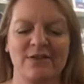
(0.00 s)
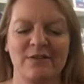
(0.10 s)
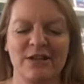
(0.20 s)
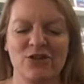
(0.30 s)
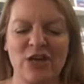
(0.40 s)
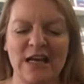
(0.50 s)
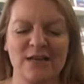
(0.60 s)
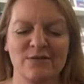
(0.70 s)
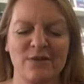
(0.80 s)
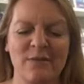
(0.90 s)
I'm going to check
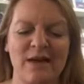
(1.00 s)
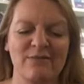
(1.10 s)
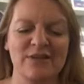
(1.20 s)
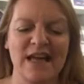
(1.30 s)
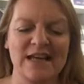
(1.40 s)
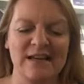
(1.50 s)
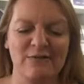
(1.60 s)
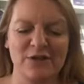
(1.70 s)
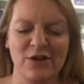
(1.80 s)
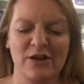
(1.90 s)
his room every day and
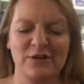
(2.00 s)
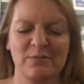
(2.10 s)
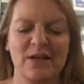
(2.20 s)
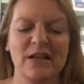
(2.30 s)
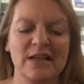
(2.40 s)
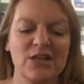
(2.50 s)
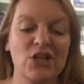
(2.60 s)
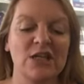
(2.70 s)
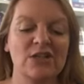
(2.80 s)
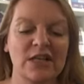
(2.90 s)
every night. But
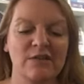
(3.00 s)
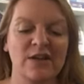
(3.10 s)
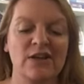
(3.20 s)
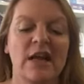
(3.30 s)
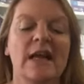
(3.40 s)
Alicia, it did fit.